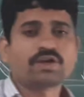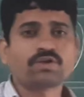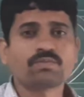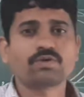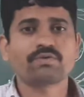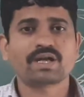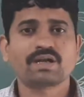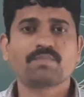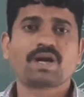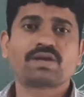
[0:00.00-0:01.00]
cube
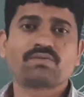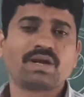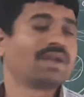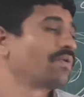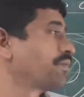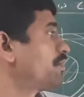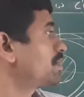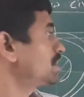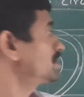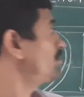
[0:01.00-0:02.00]
divided by 12.
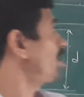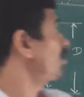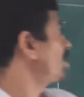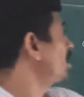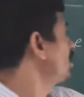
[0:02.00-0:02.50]
What is the y bar?